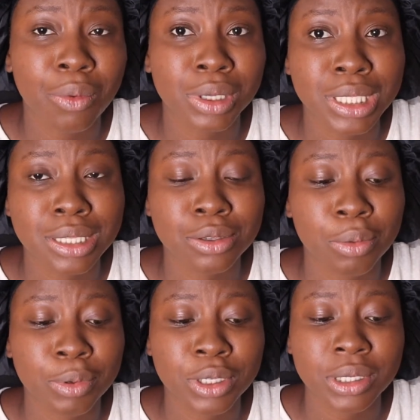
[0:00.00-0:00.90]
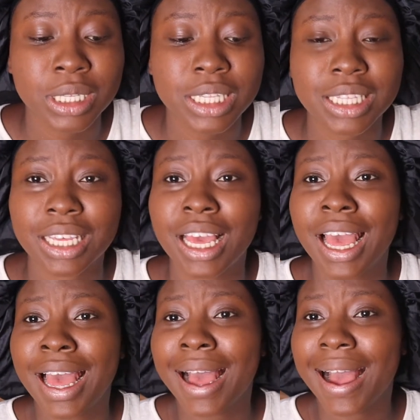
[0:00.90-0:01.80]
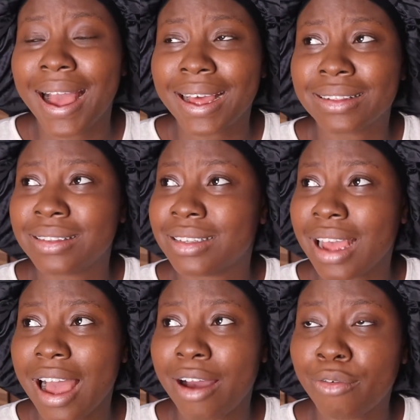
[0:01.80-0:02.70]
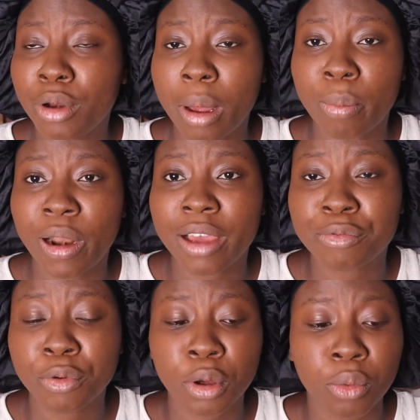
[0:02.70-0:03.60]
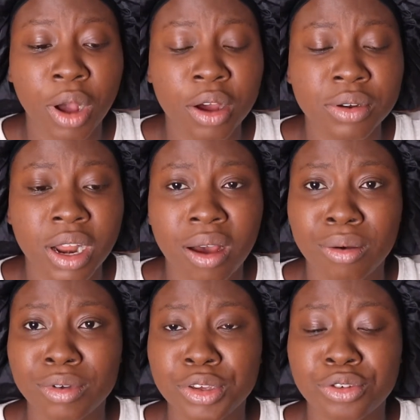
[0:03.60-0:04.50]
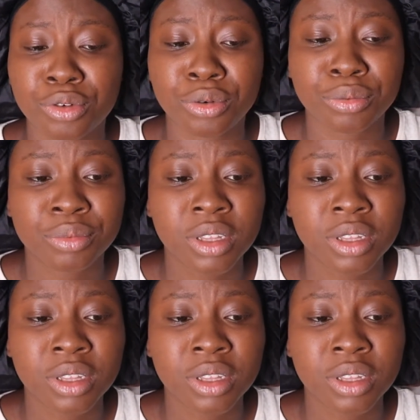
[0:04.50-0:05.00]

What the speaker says: want this opportunity. And I haven't applied for a while now, you know.